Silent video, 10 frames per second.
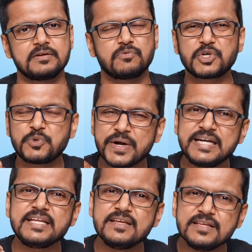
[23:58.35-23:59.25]
For
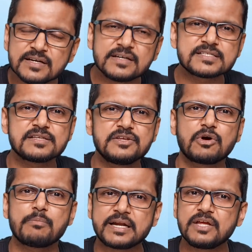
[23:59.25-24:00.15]
20 years,
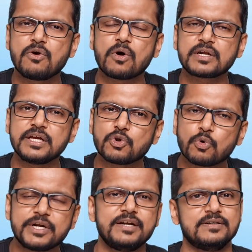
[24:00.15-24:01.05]
your money got
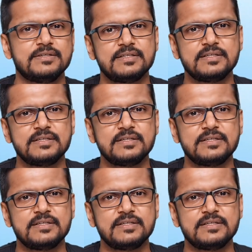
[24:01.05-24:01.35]
eroded.